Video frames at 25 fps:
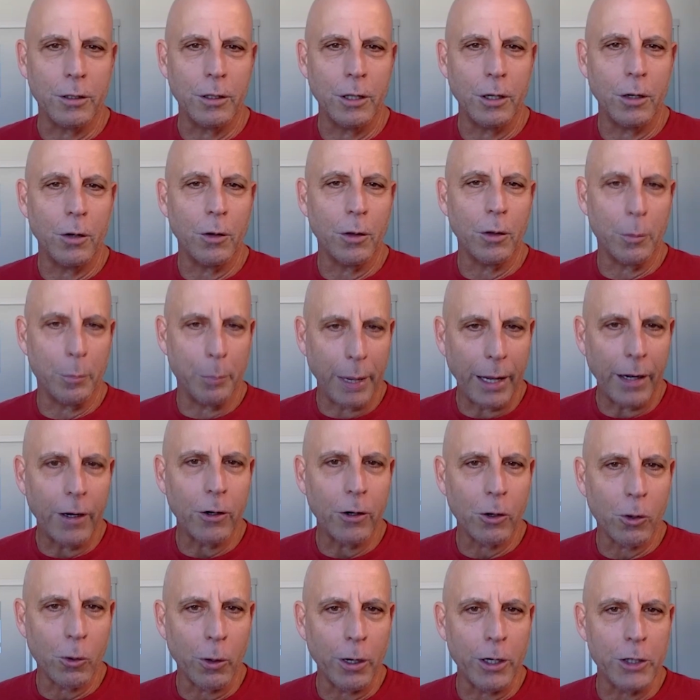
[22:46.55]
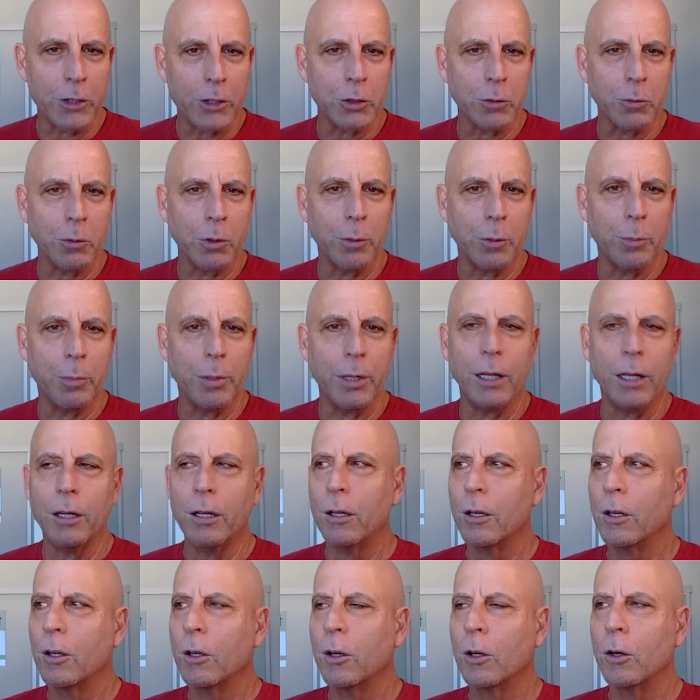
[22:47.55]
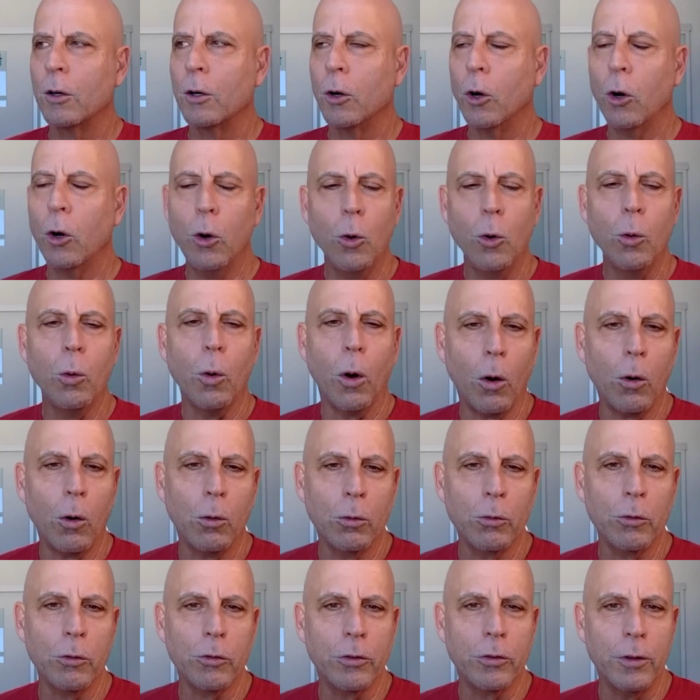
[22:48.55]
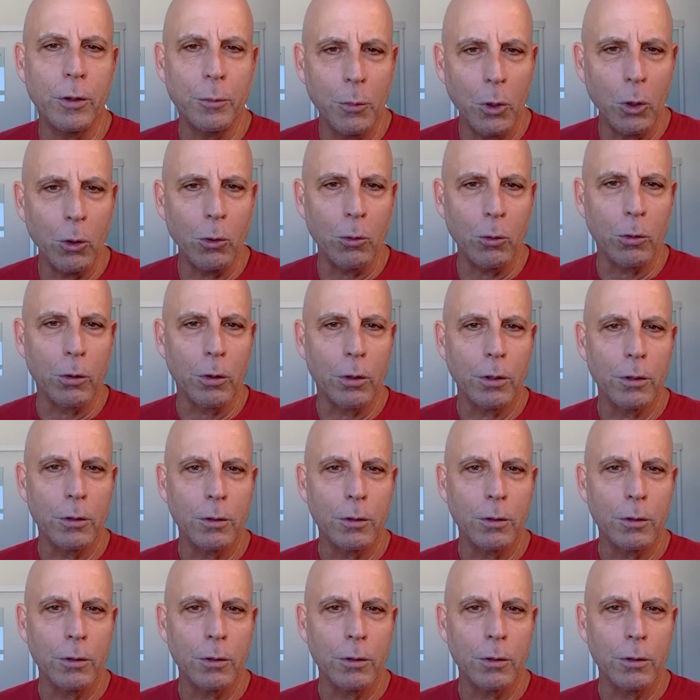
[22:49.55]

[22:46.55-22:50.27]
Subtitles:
The better question would be, who owns the moon?